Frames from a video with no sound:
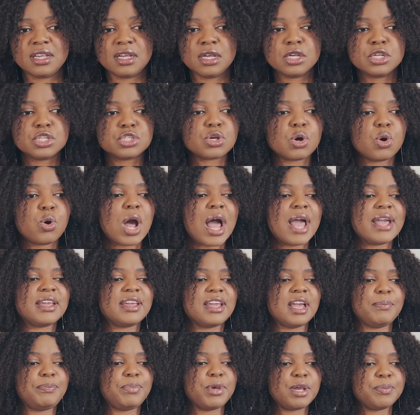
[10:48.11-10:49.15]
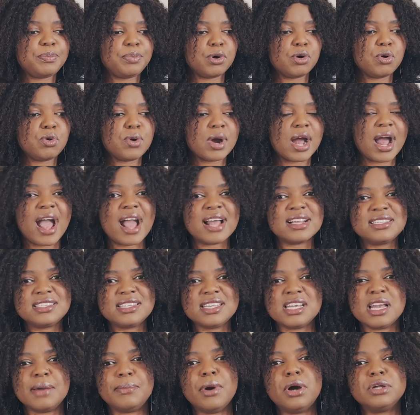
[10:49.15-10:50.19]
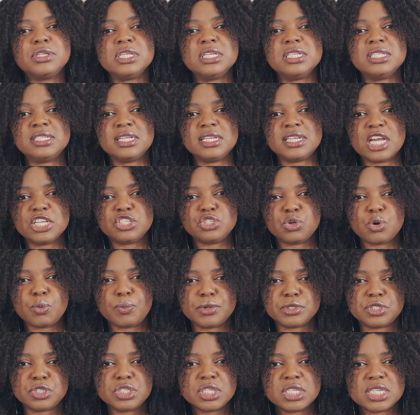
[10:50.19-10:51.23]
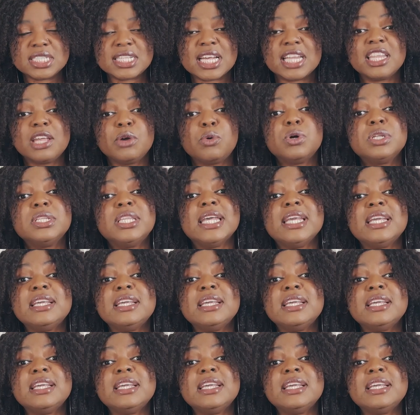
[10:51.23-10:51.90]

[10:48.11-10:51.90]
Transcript: So I get people who are asking about international opportunities and they want the